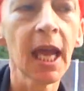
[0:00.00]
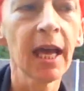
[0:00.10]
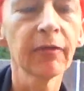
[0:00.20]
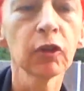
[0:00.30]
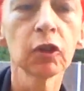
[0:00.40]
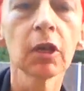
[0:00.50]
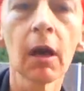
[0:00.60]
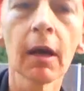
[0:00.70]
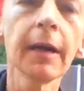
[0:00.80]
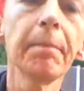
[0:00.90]
have good
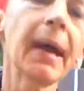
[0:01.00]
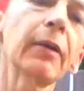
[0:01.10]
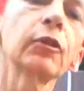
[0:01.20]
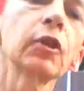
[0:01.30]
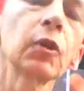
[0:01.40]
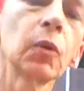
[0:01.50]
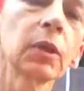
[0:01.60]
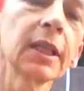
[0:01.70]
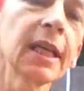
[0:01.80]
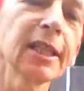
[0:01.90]
eye-mouth
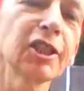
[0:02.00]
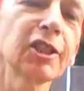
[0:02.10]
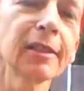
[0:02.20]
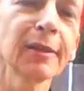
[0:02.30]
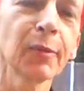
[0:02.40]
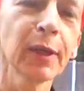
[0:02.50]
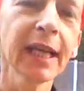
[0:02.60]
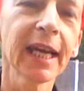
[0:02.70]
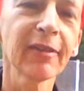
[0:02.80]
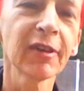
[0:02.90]
coordination. We
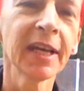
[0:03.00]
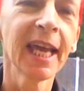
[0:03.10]
have